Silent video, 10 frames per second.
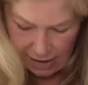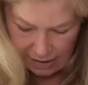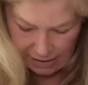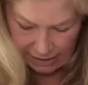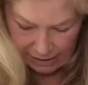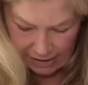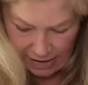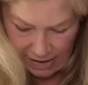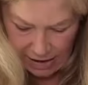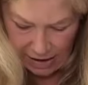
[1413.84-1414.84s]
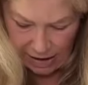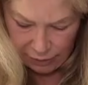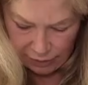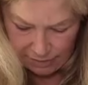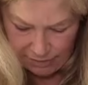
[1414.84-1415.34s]
up in an
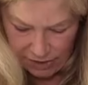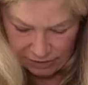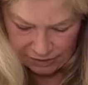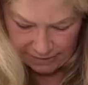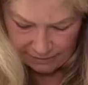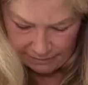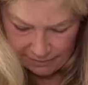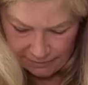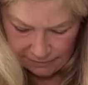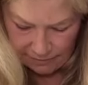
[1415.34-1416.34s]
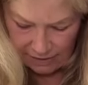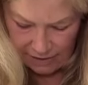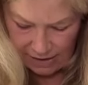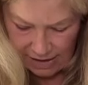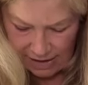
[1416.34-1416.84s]
upward motion,
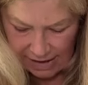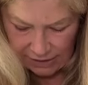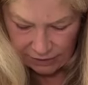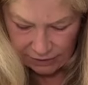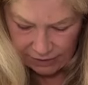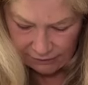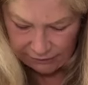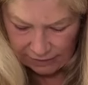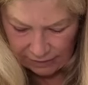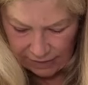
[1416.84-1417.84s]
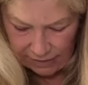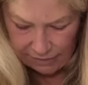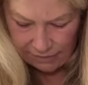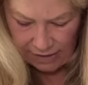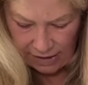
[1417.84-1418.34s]
and you're gonna feel a
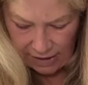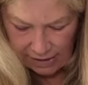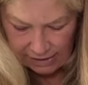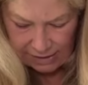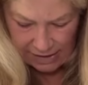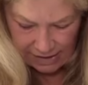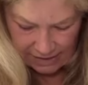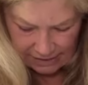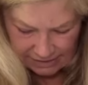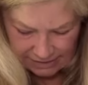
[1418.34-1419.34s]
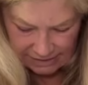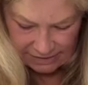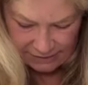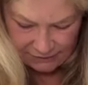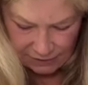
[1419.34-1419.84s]
a nice
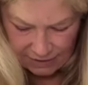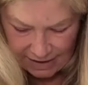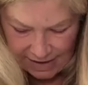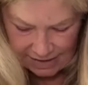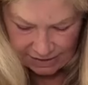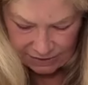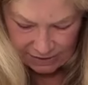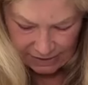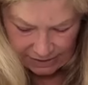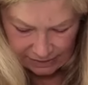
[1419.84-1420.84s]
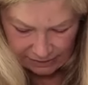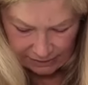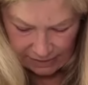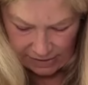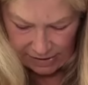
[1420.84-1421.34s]
exfoliation.
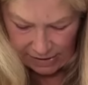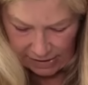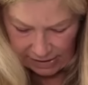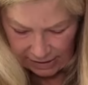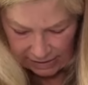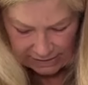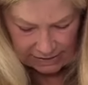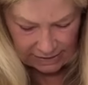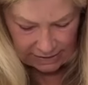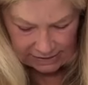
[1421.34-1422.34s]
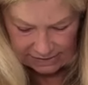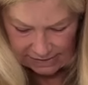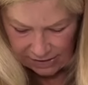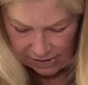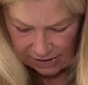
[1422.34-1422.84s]
It's, it's
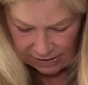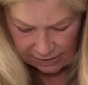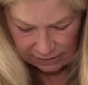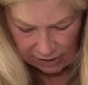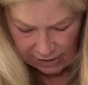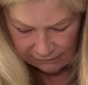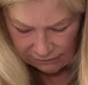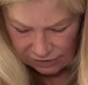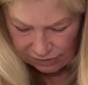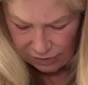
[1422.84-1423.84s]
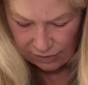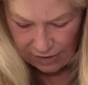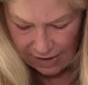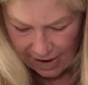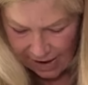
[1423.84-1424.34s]
not
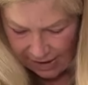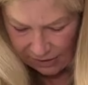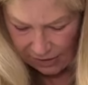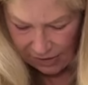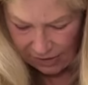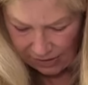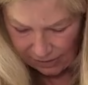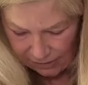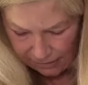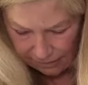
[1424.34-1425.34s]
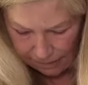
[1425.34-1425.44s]
uncomfortable at all.